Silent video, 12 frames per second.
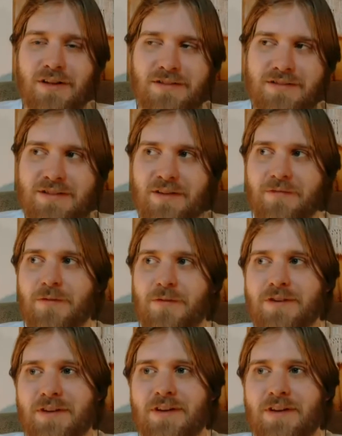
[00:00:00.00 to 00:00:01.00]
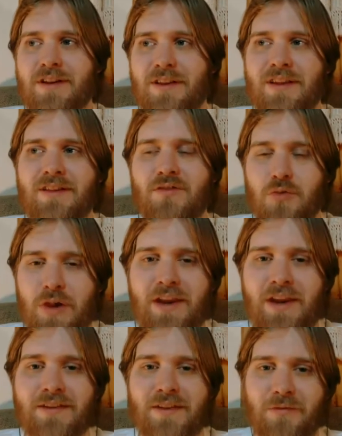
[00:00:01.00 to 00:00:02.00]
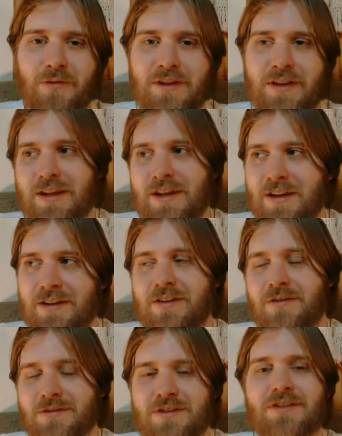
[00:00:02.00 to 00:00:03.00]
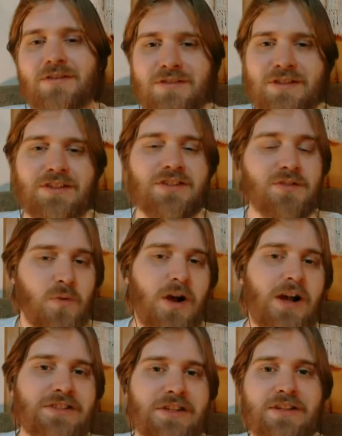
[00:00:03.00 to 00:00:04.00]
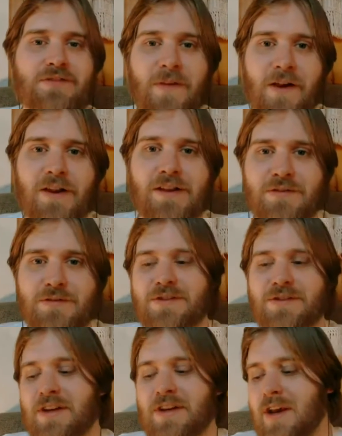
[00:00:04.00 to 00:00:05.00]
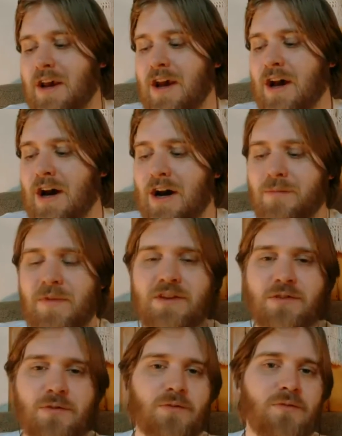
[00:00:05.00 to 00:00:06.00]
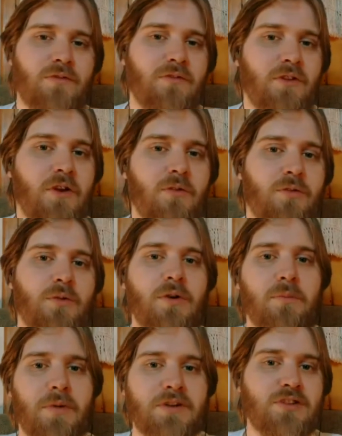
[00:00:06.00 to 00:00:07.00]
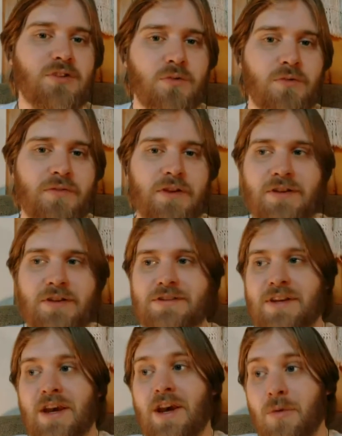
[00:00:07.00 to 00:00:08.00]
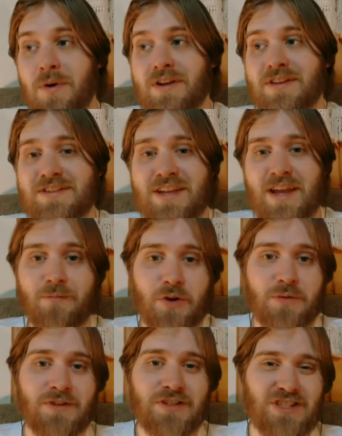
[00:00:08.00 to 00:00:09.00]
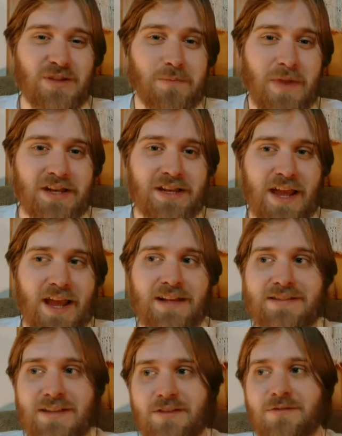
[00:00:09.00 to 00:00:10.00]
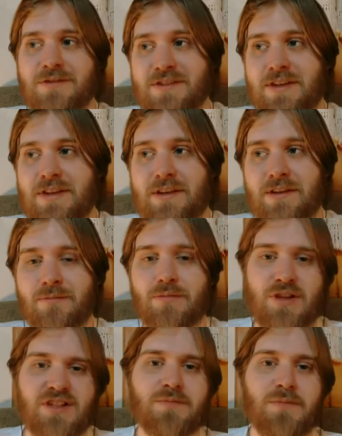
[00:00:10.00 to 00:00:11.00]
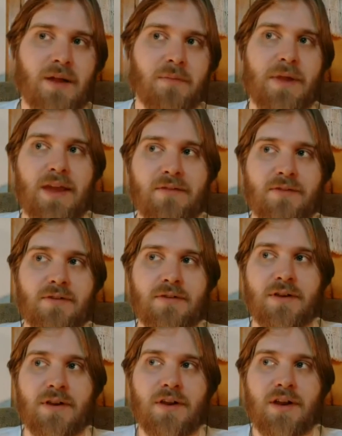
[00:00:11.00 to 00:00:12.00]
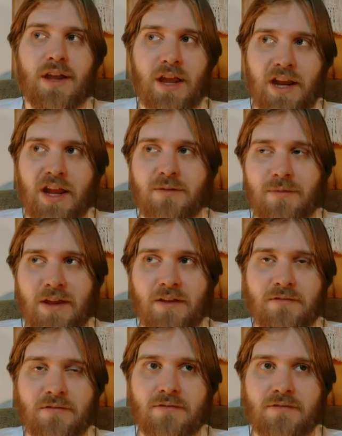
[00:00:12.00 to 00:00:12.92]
is different. Uh, he's created differently, and you'll you'll see. Just watch it; it's very interesting. Um, they do go through a bunch of cool villains, but it does have pretty much the main cast that you see, plus Black Panther and Ant Man